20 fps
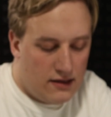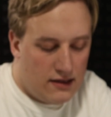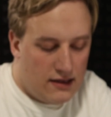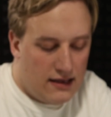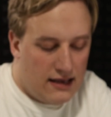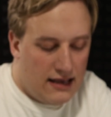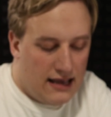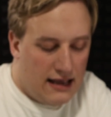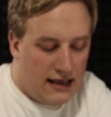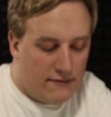
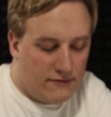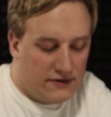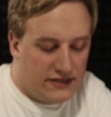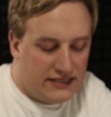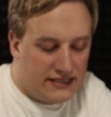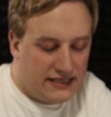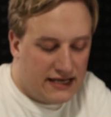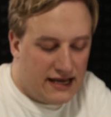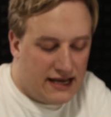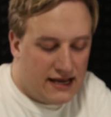And we
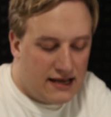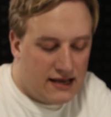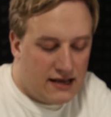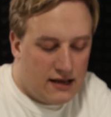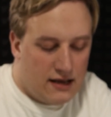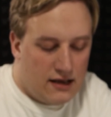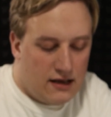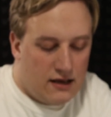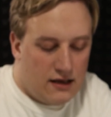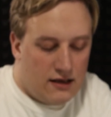see
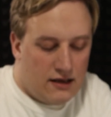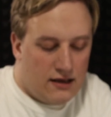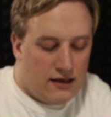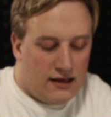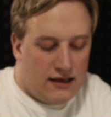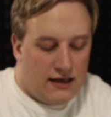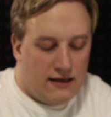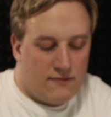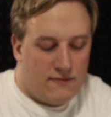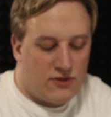
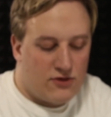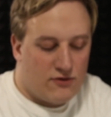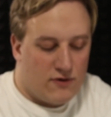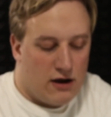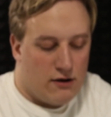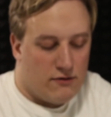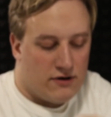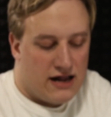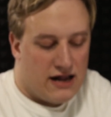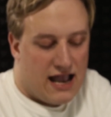him
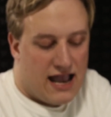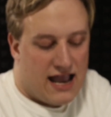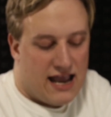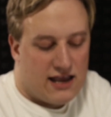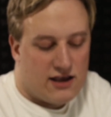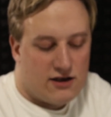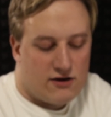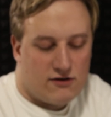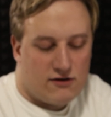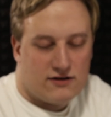throwing an
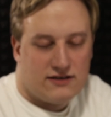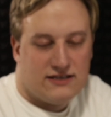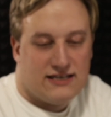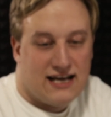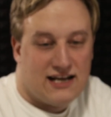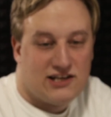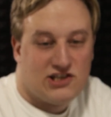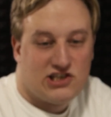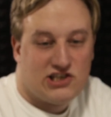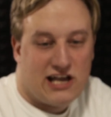8-yard
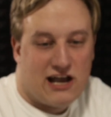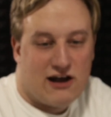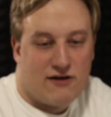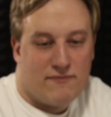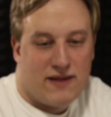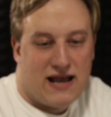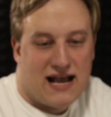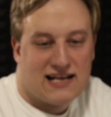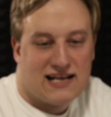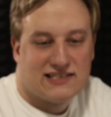touchdown
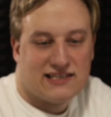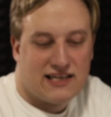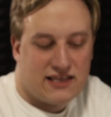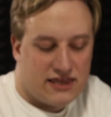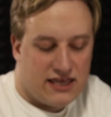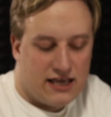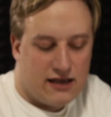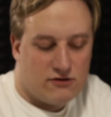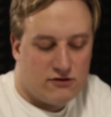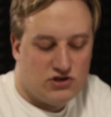pass to
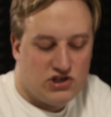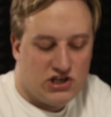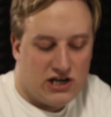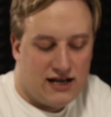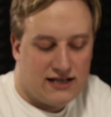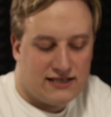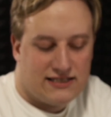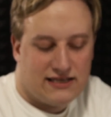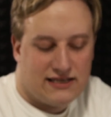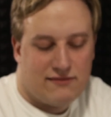Theo
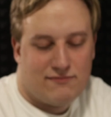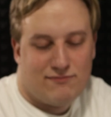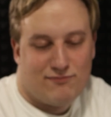Johnson,